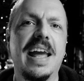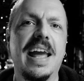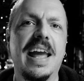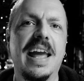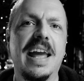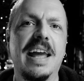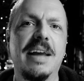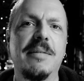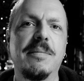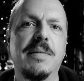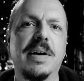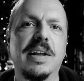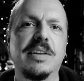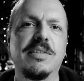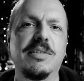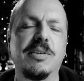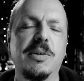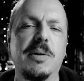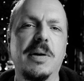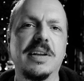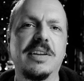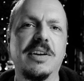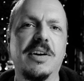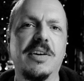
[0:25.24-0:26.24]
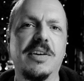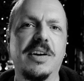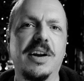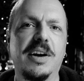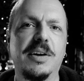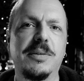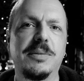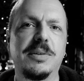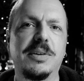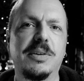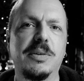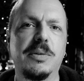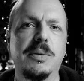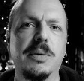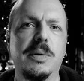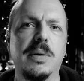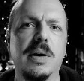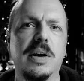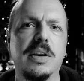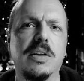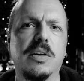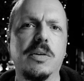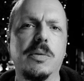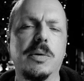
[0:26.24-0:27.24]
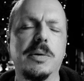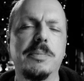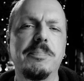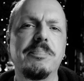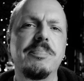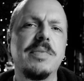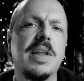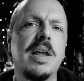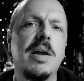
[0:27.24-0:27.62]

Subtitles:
And so I thought I would do another one,